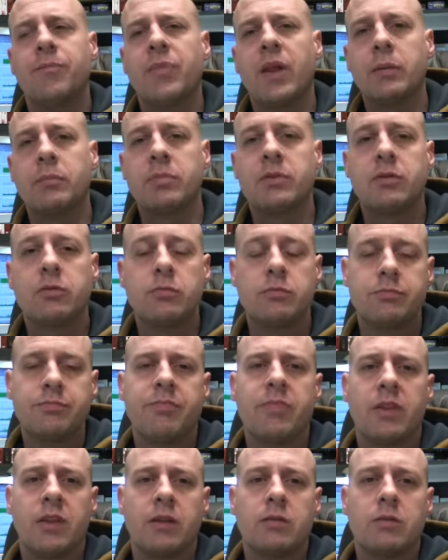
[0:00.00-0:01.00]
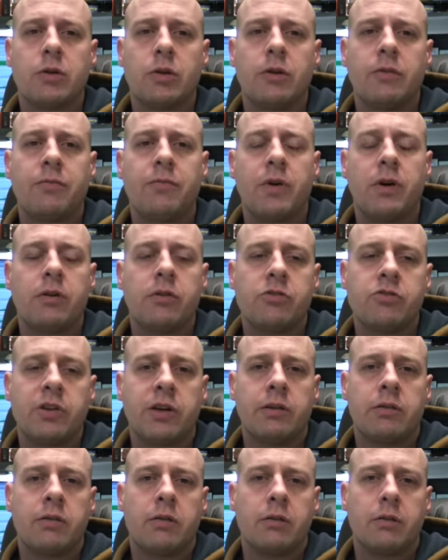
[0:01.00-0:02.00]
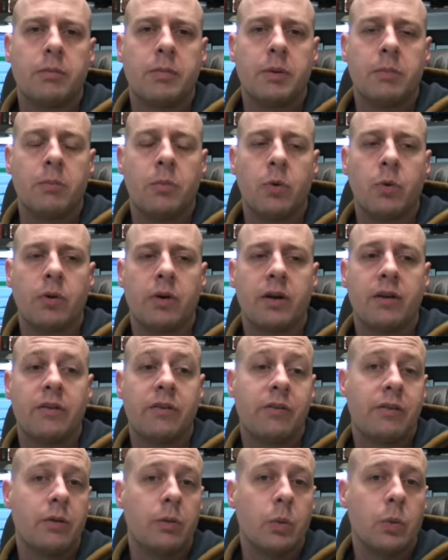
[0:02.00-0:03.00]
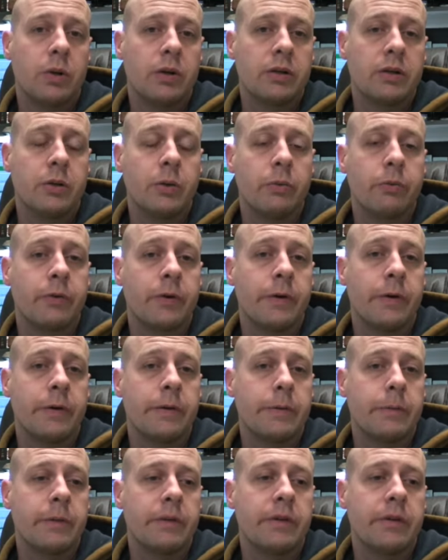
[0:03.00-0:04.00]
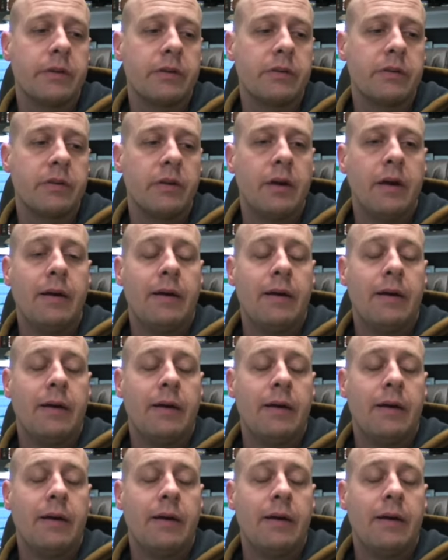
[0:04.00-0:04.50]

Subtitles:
I'm going to follow Chandler a little bit more and see what goes on with it.